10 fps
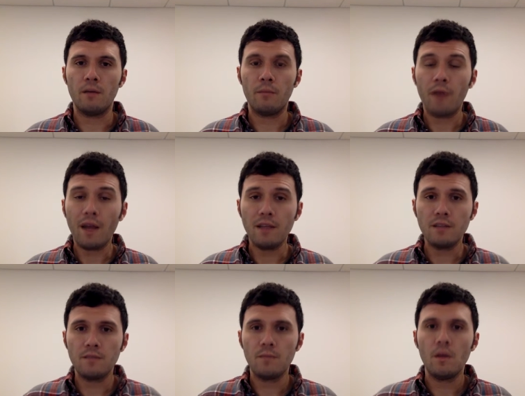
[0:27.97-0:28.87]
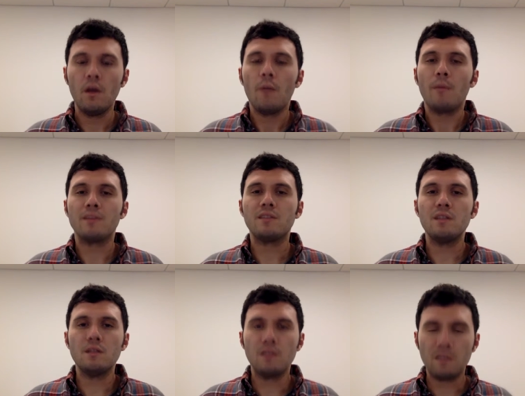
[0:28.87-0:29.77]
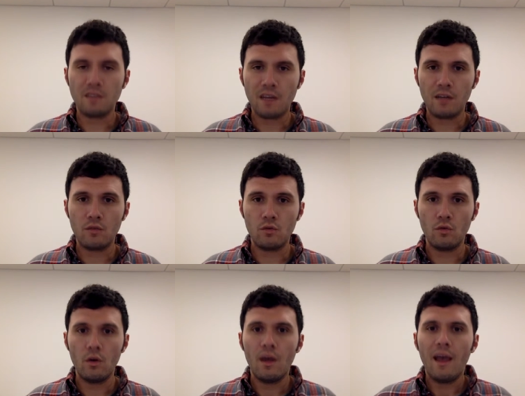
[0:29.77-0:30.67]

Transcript: price, but still they decided to